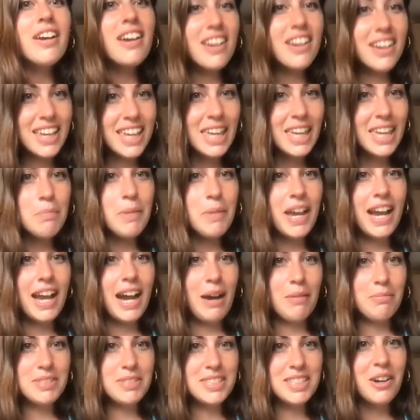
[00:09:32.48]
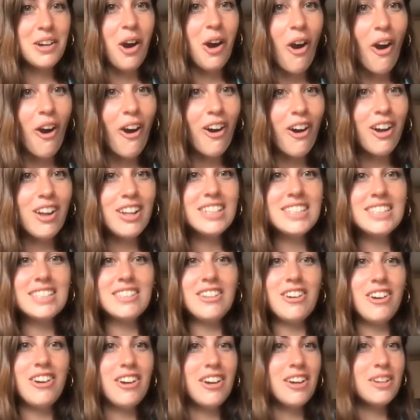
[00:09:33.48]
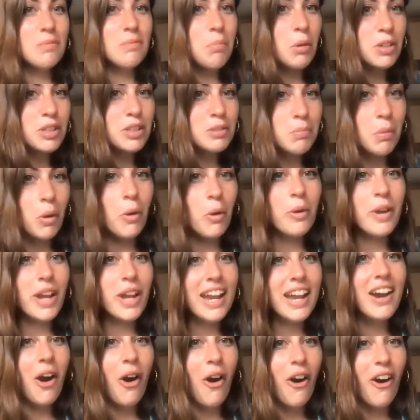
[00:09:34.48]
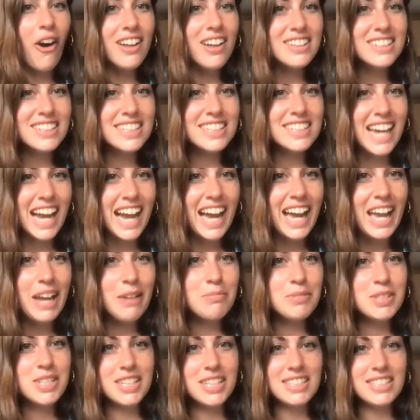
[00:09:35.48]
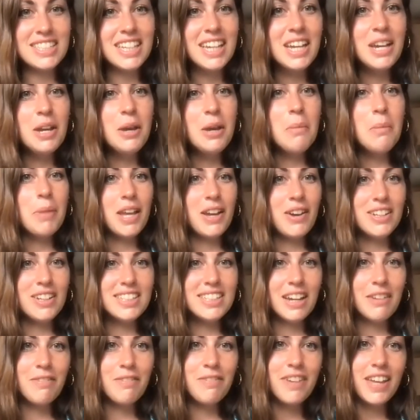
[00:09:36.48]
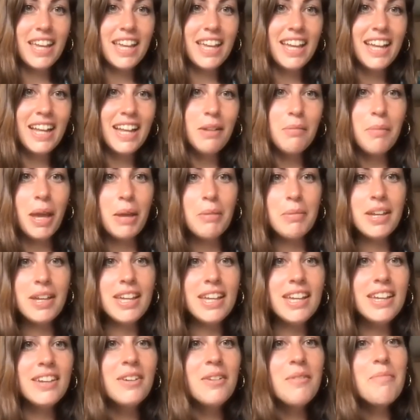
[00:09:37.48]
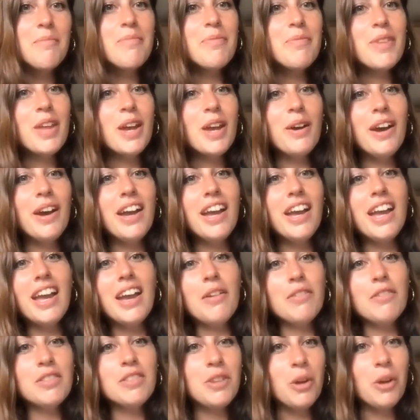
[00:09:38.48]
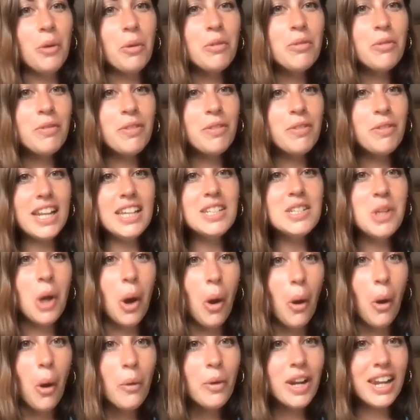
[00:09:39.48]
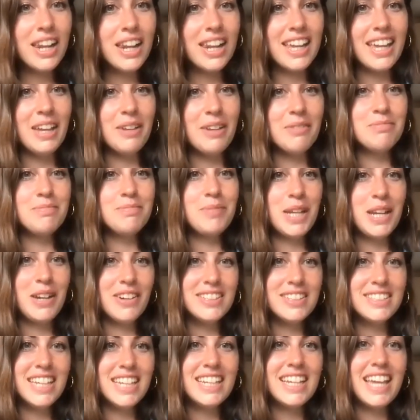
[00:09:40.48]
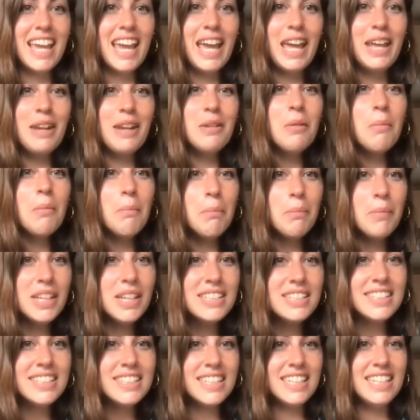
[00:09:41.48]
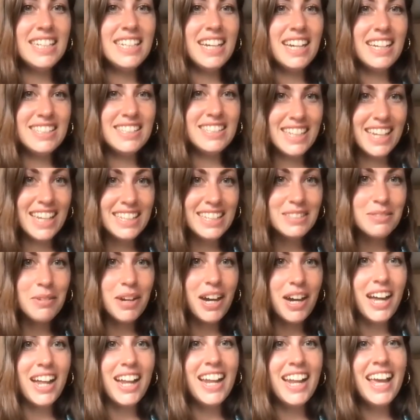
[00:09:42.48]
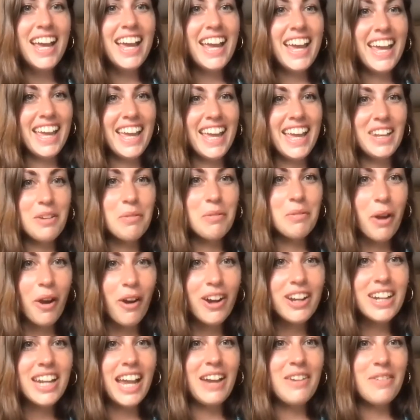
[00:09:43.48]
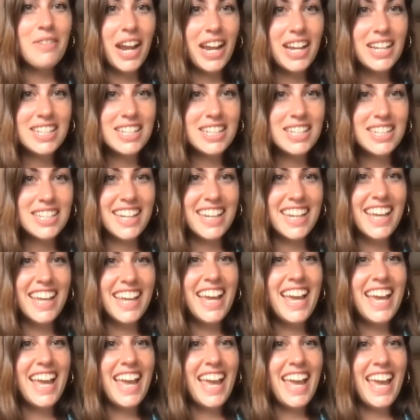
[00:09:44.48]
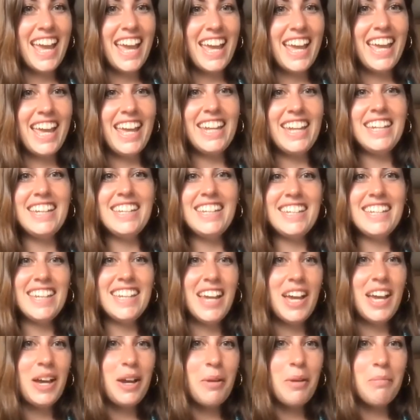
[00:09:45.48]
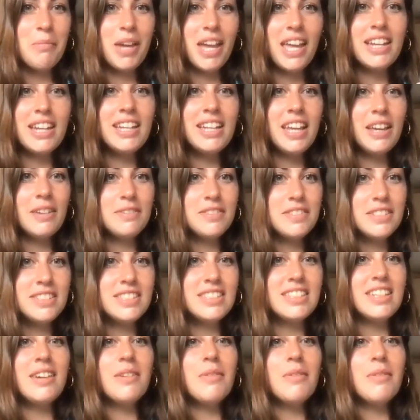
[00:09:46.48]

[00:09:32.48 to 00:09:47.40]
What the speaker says: keeping up the calls, not postponing all the time just because I feel maybe don't feel it totally, because that can mislead us as well in the wrong direction, and it gives